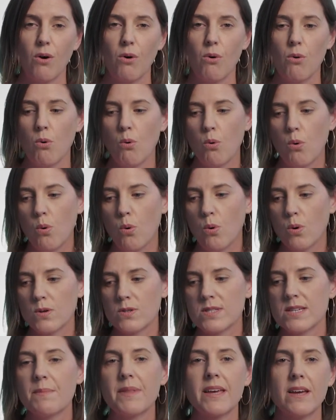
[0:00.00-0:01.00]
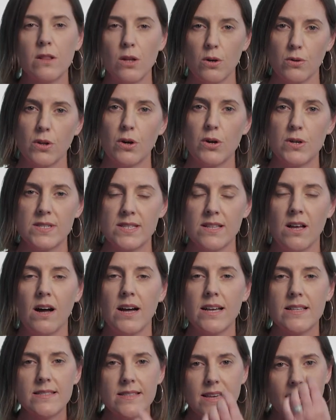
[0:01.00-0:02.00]
or something along those
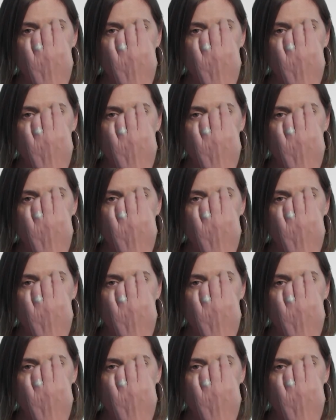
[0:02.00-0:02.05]
lines.